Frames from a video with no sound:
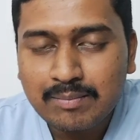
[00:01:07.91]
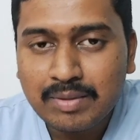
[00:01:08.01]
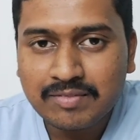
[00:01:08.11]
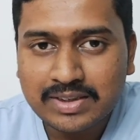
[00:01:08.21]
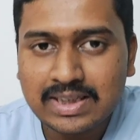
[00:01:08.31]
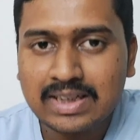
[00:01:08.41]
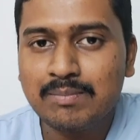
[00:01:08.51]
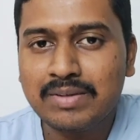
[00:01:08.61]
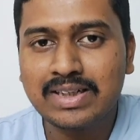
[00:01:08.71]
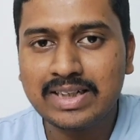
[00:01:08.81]
in my first
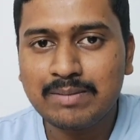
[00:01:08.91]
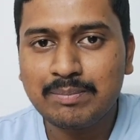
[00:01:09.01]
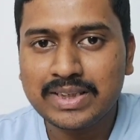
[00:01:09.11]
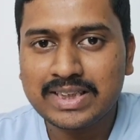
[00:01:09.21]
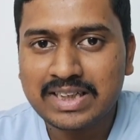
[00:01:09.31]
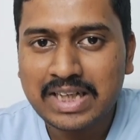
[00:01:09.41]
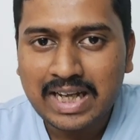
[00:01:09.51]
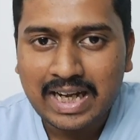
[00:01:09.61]
attempt in NEET PG,